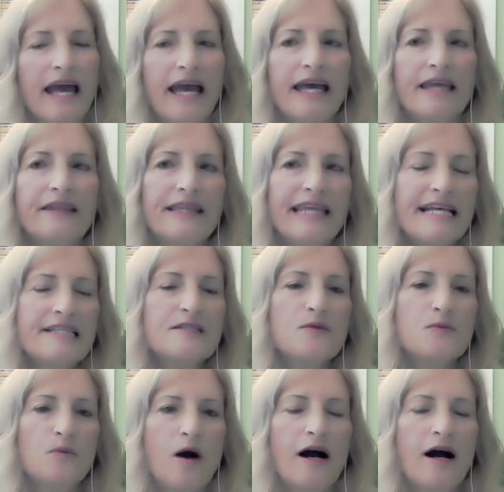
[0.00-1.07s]
And that's
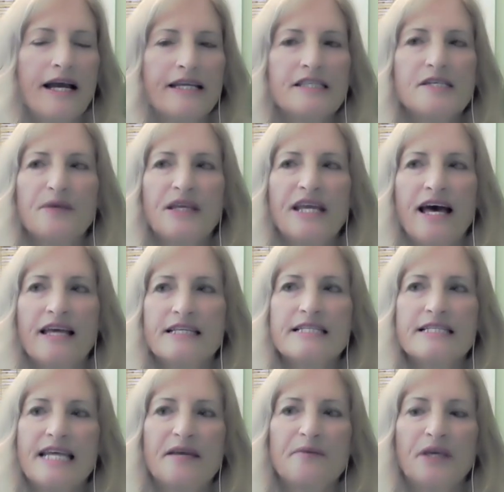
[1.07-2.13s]
why, to be
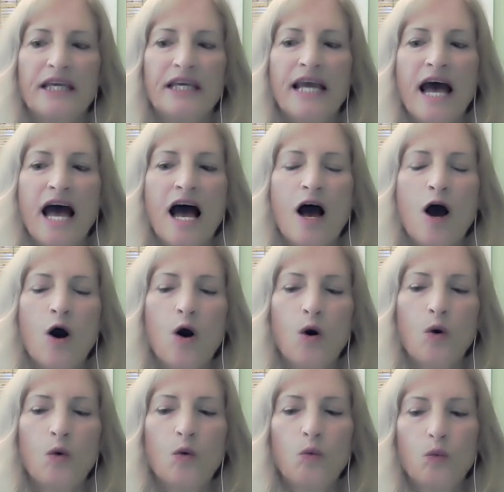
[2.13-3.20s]
honest, Amy,
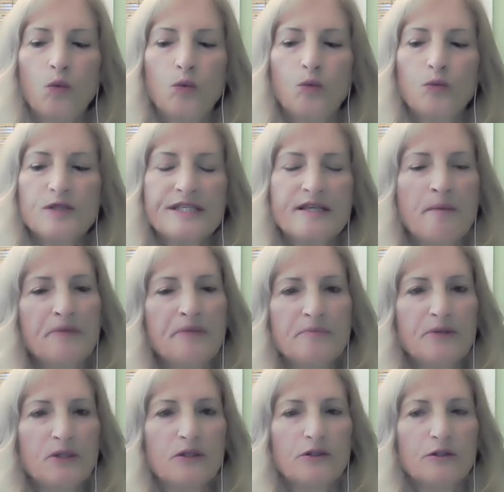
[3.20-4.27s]
some
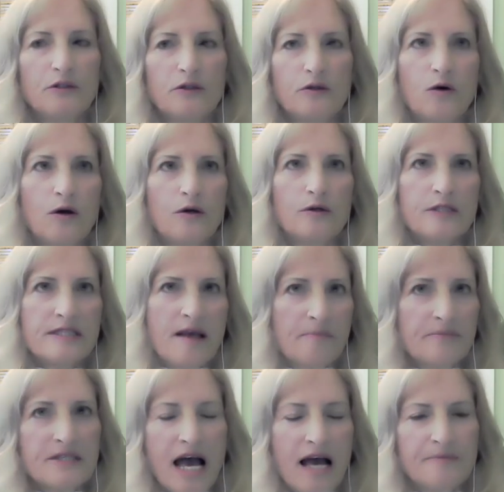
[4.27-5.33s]
people
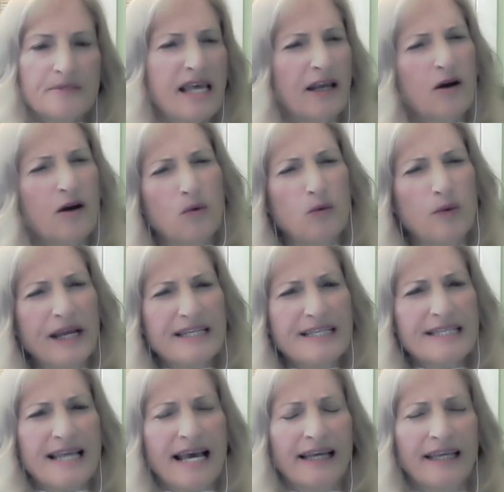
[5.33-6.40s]
sometimes they go, well, wait a
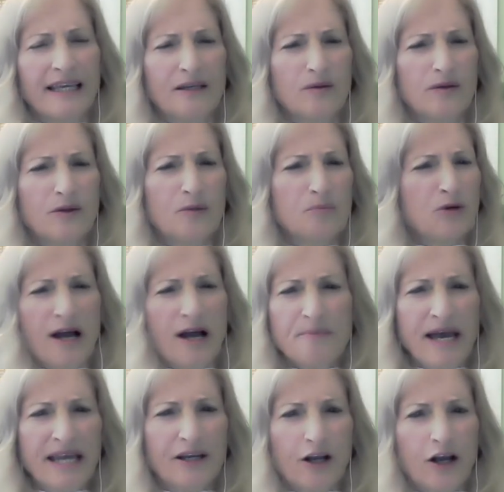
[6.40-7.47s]
second, the
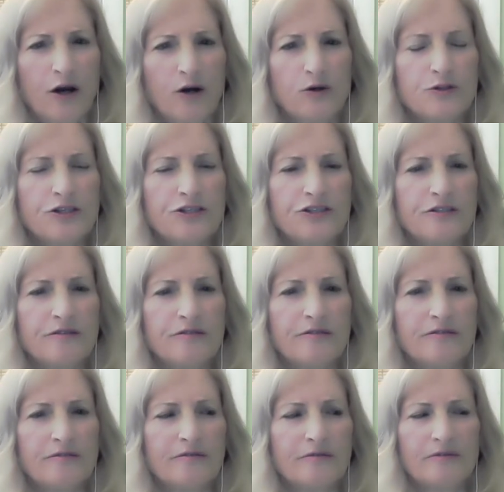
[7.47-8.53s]
pranamaya kosh,
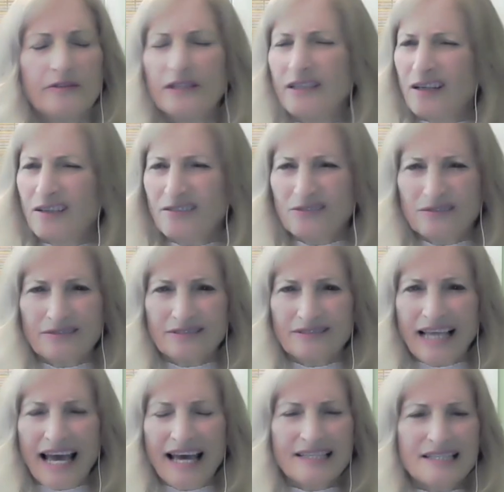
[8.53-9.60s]

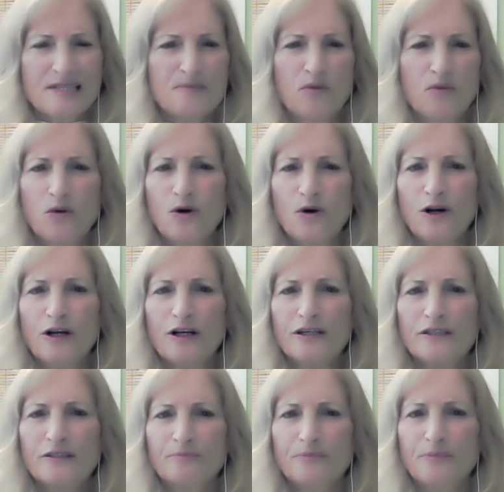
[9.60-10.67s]
that's
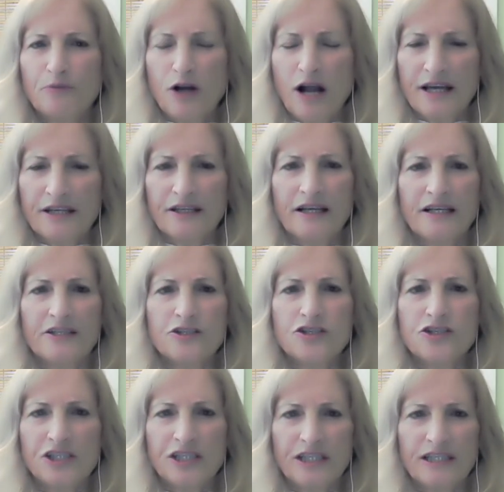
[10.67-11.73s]
more prana,
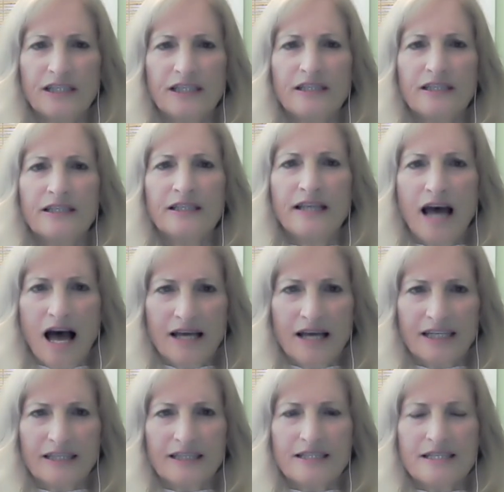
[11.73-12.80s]
chi, the
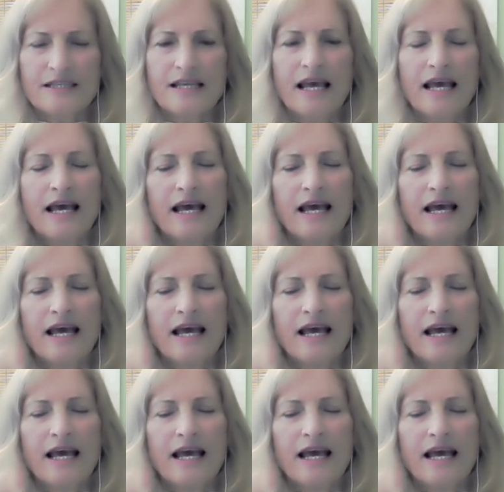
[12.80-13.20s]
nadis.